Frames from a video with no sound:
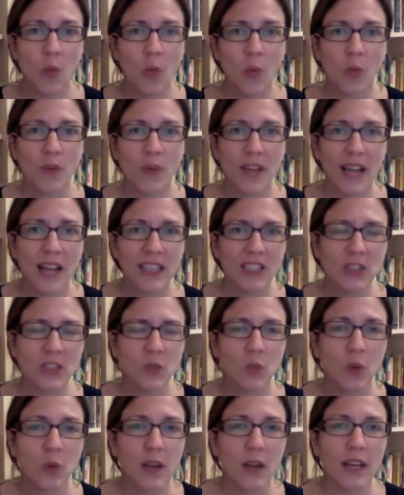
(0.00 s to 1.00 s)
not
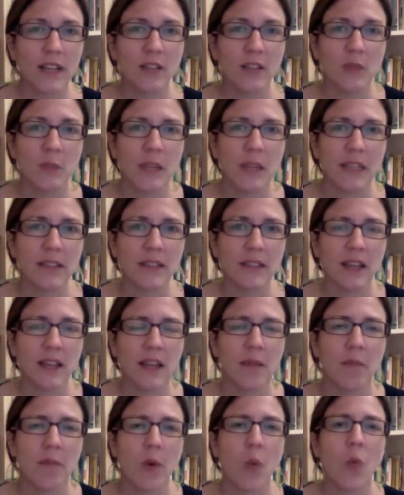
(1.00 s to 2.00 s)
just what is being
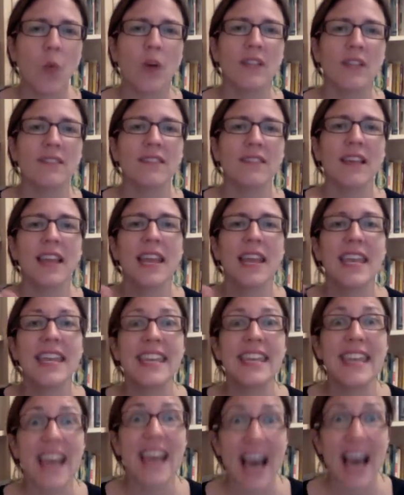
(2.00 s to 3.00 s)
said, but what's
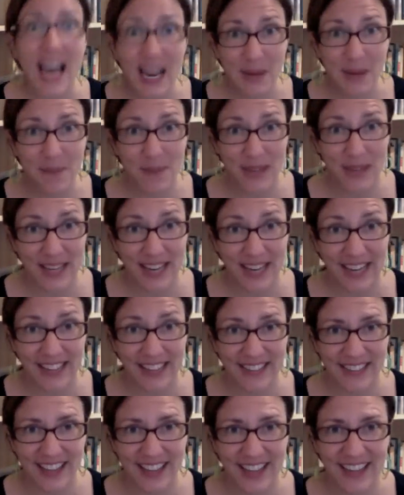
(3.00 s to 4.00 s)
not being
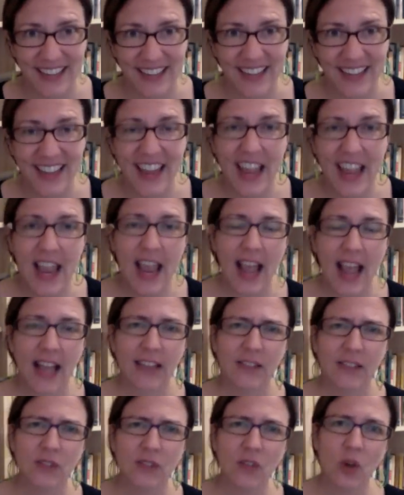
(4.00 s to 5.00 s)
said.
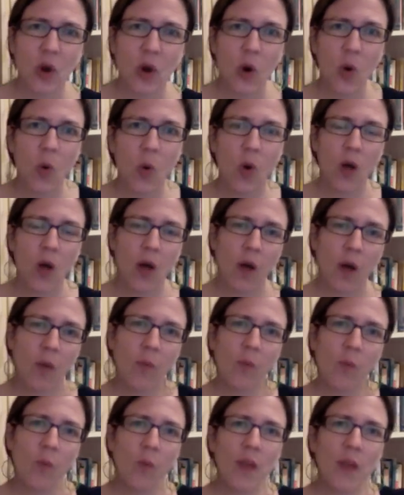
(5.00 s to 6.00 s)
And so
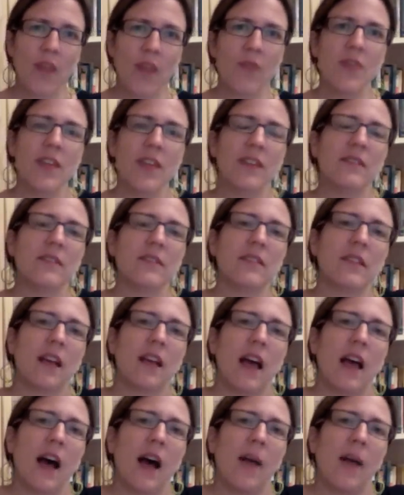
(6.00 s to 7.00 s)
with this
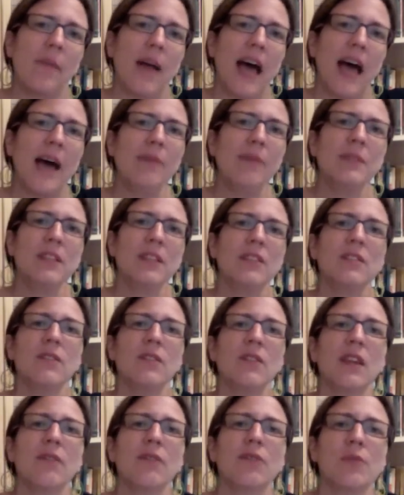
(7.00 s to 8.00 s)
absence of
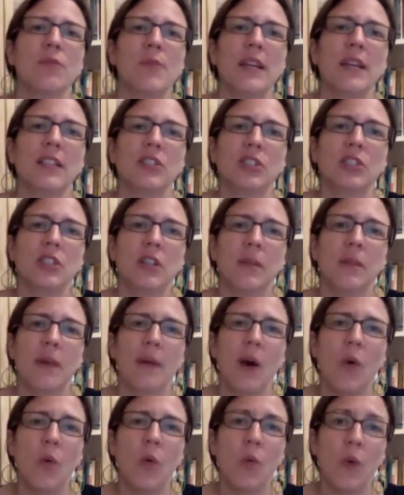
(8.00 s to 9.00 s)
information
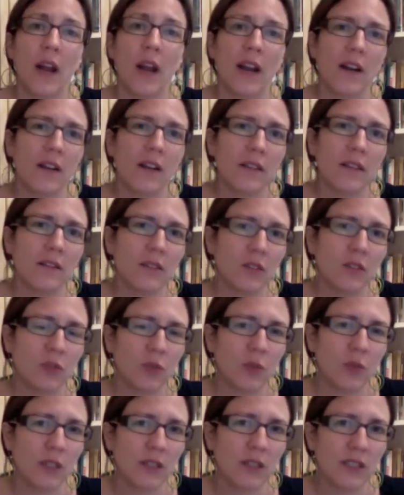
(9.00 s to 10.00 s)
about where the
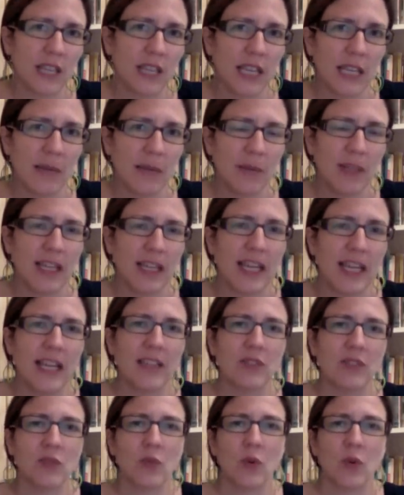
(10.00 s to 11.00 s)
story's taking
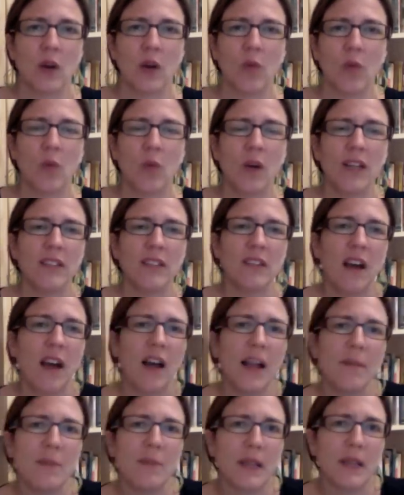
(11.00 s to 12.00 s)
place or what
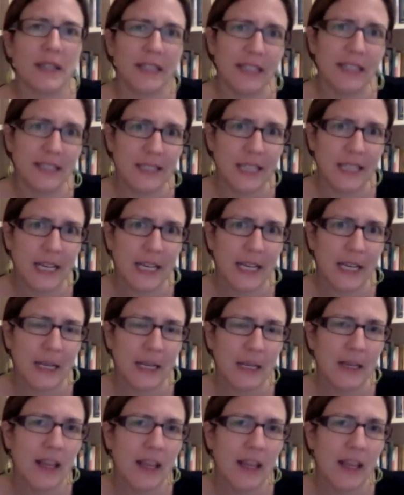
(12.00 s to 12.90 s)
time period it's taking